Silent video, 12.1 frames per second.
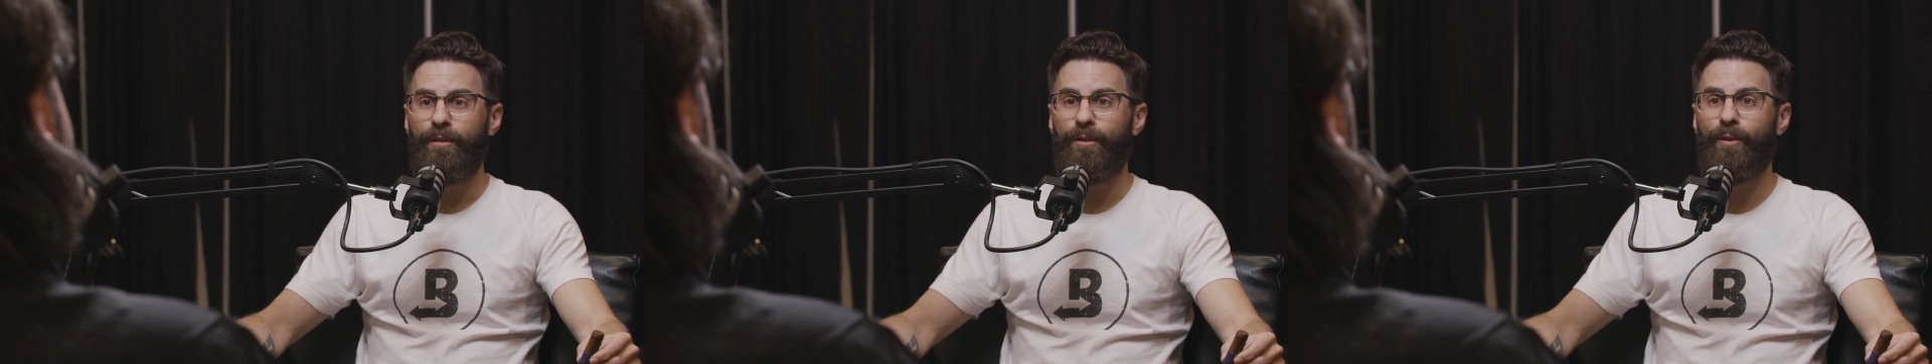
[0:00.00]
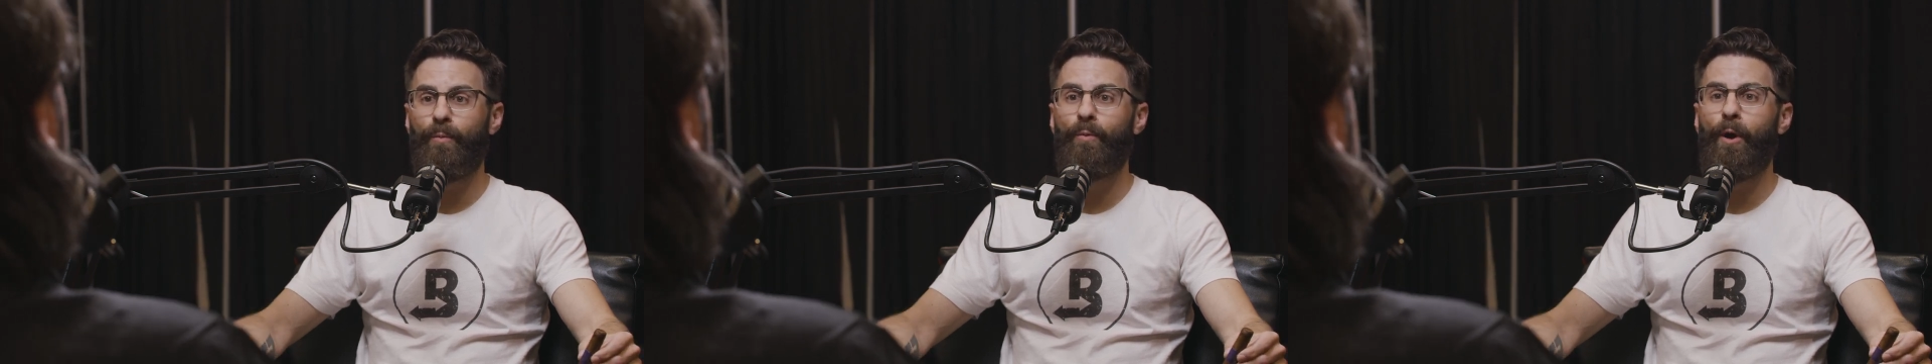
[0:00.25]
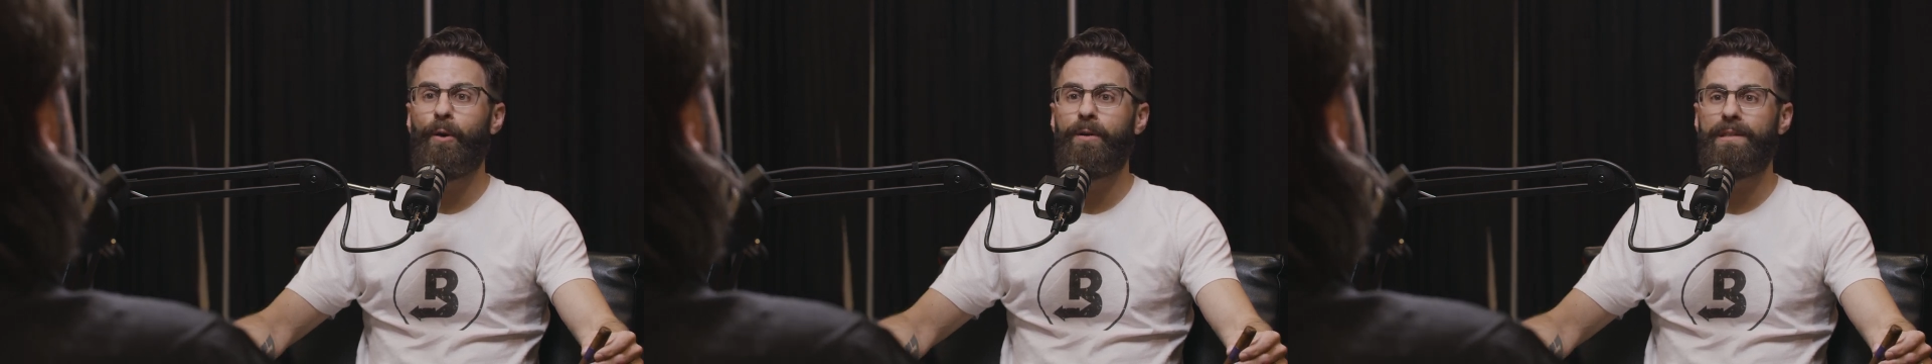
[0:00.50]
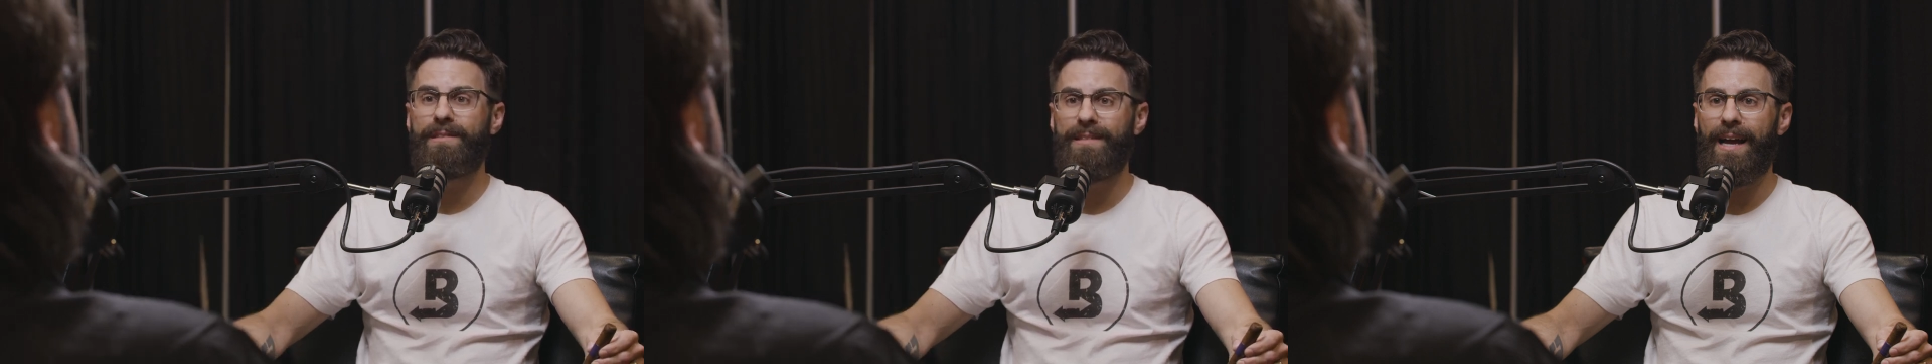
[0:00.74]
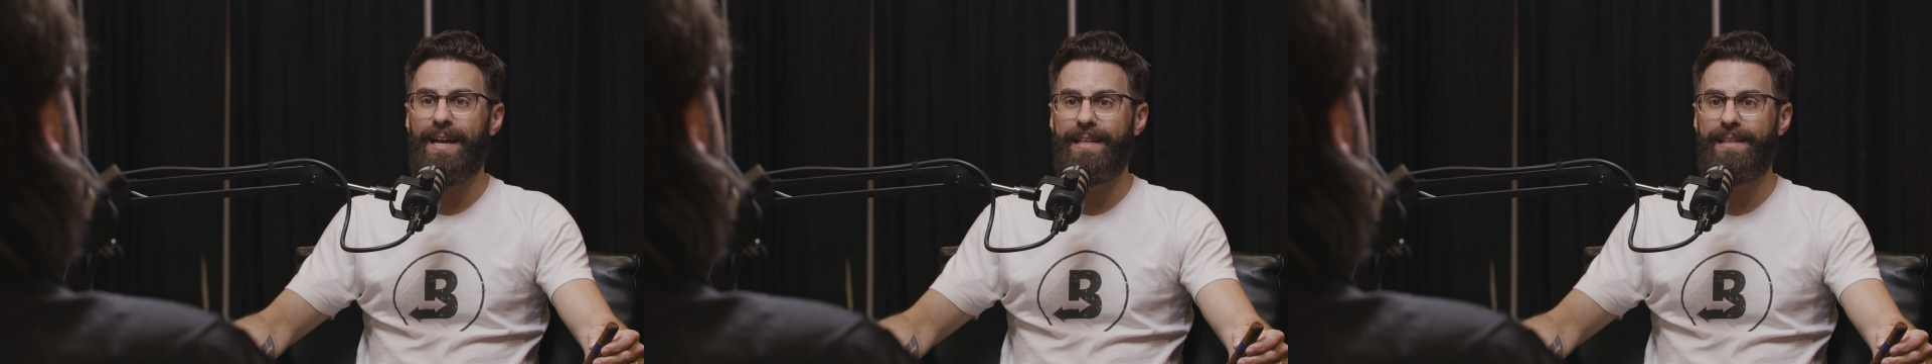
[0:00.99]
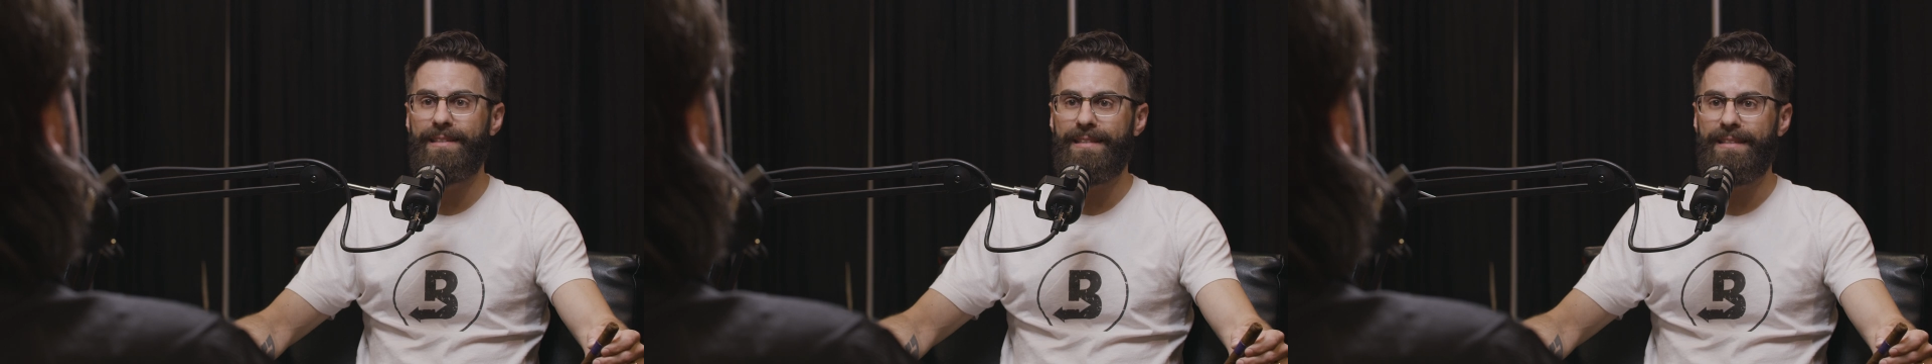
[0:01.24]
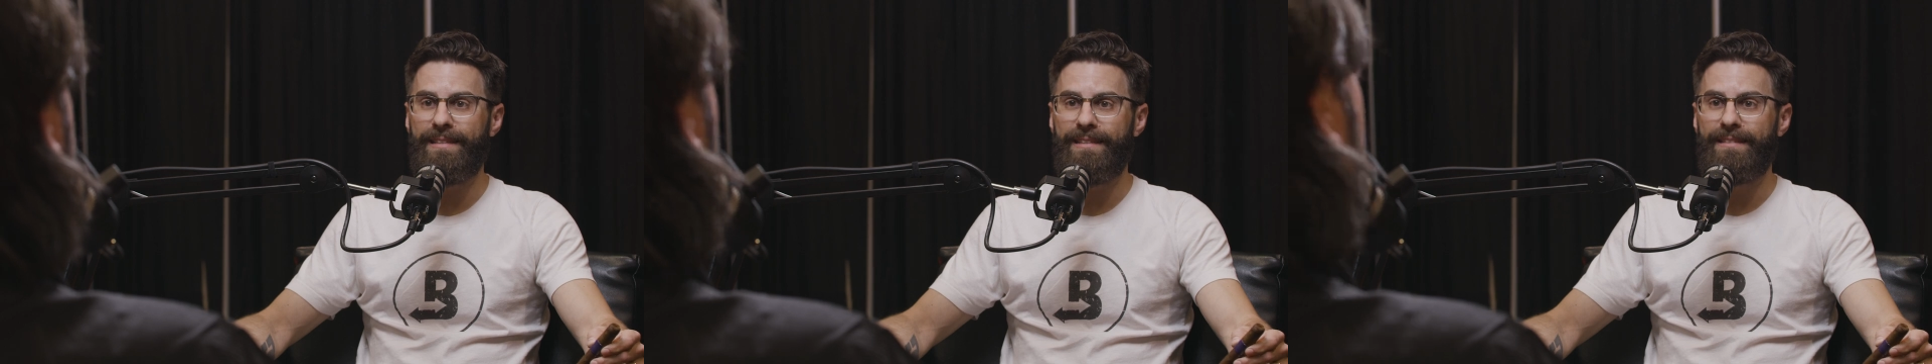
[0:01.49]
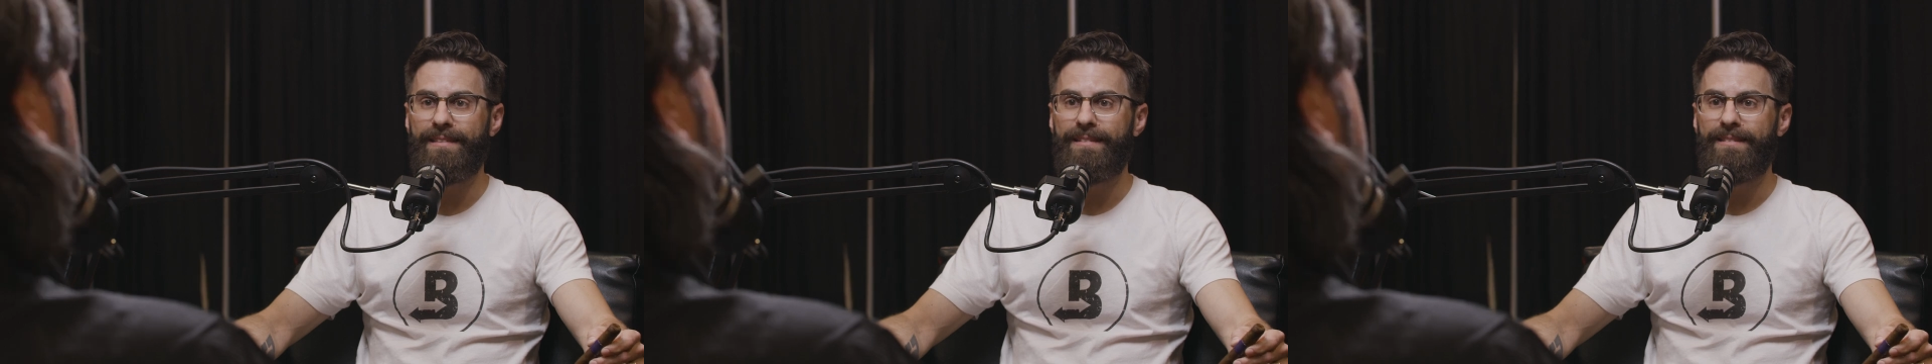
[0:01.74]
The road is not easy. The
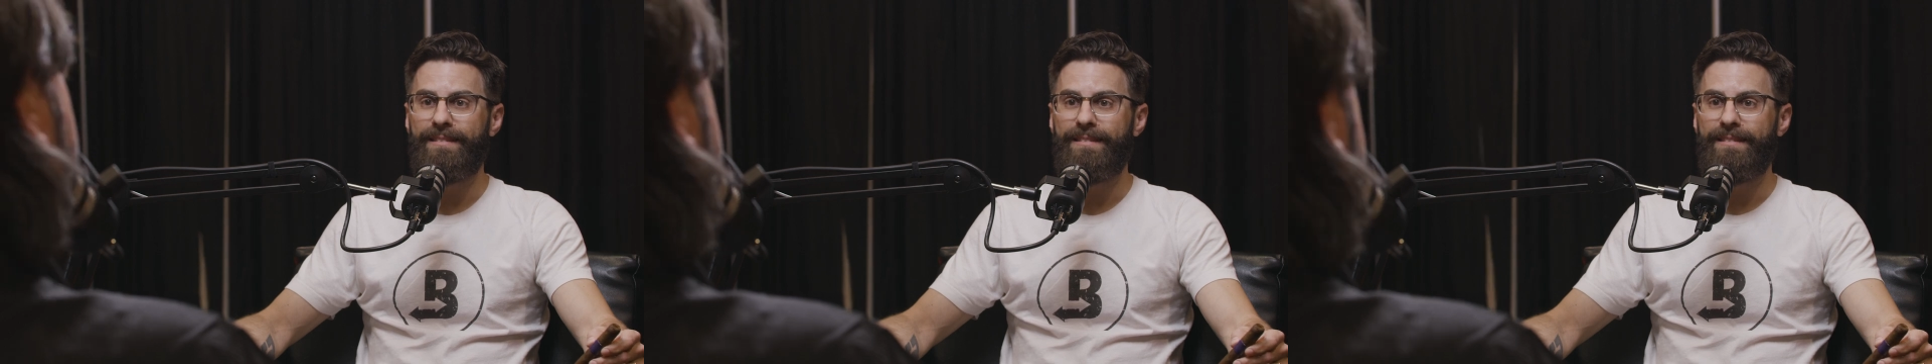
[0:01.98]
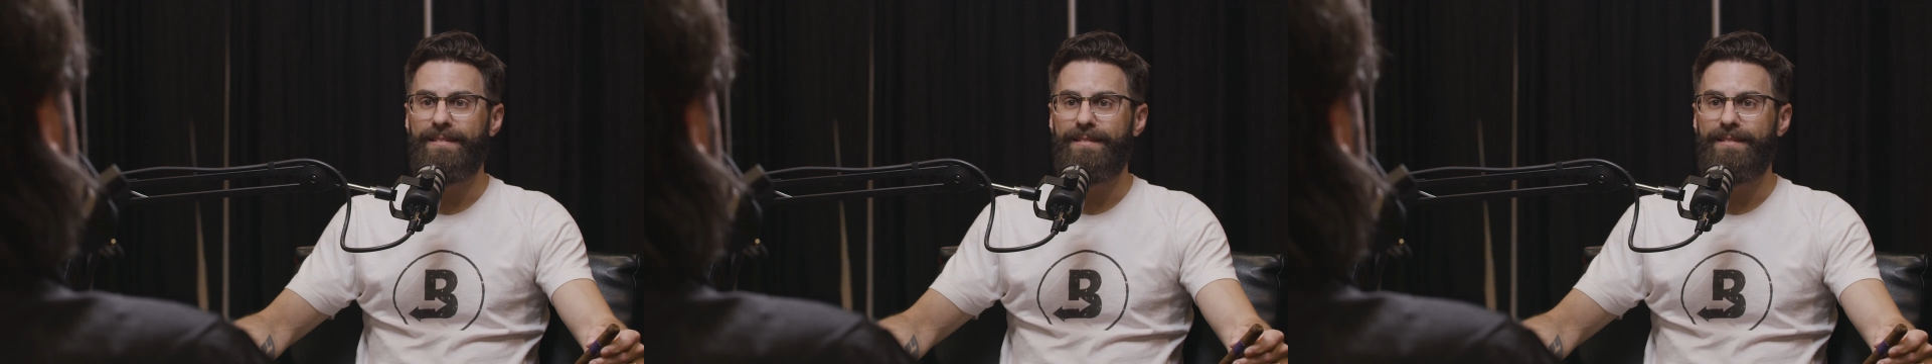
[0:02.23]
road's not easy.